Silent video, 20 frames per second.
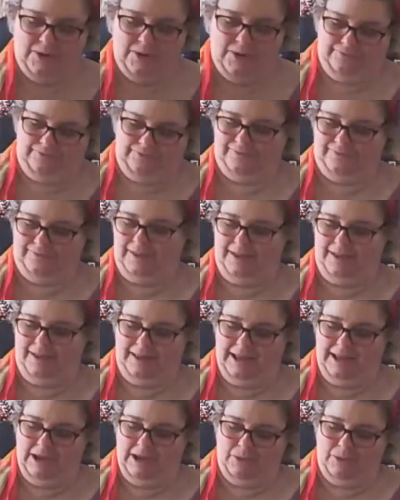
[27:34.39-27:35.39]
they're
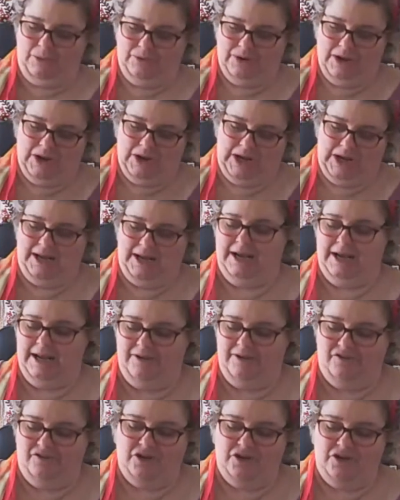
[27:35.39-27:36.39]
also in the near future.
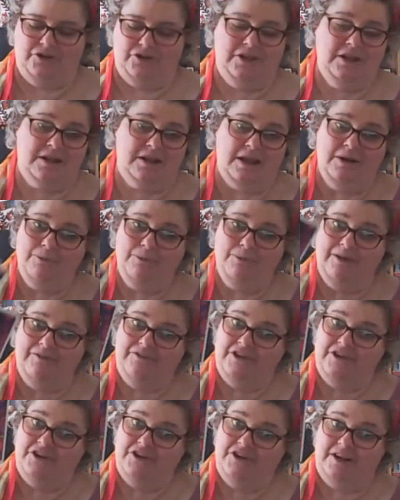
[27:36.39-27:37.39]
There's going to be a few deals
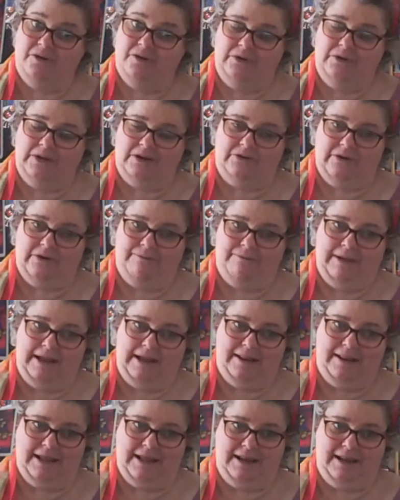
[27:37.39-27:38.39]
that Trump made that
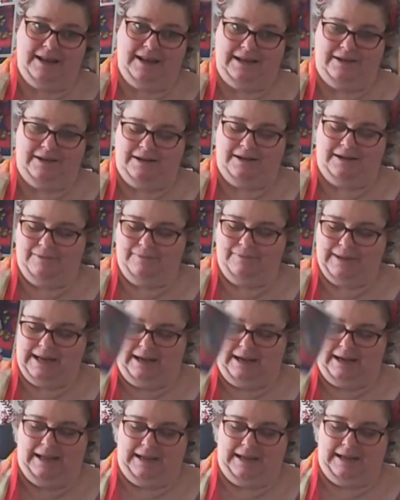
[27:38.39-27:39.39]
it's going to be like,
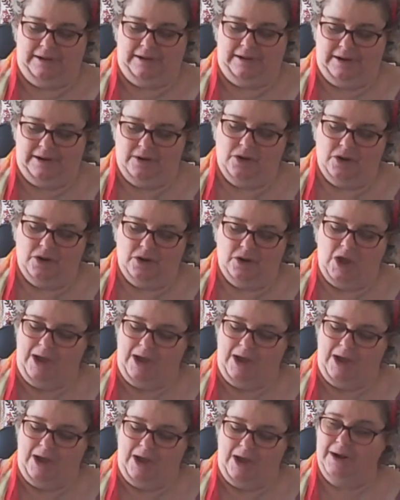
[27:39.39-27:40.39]
but we're
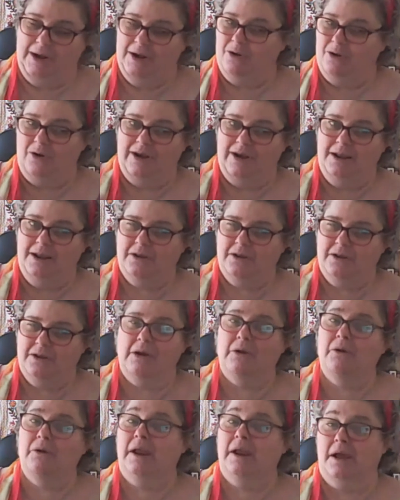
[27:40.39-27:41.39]
not necessarily going
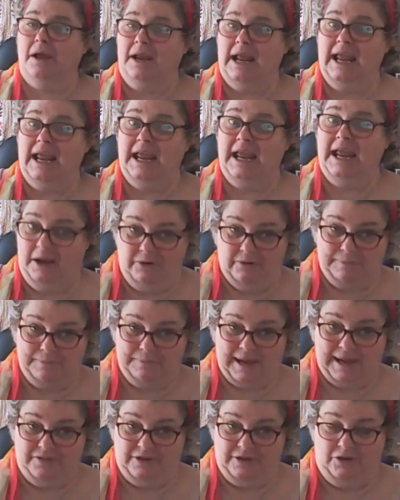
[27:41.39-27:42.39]
to hear about
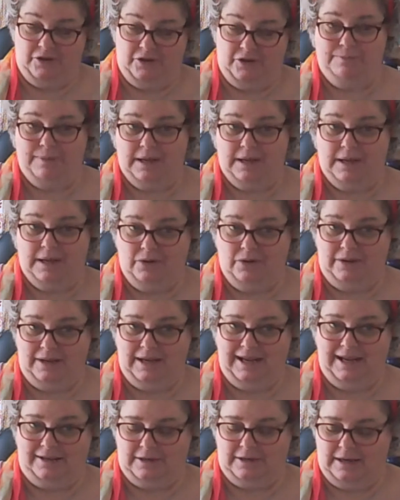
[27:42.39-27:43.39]
those because it's
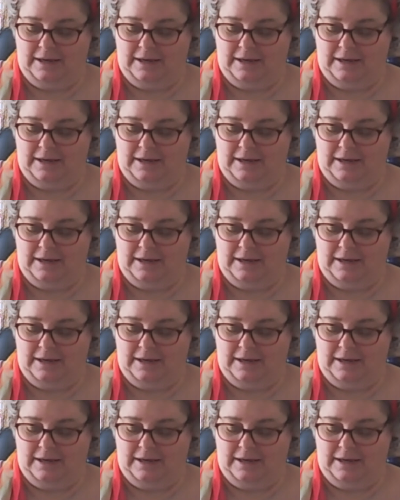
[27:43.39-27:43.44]
like,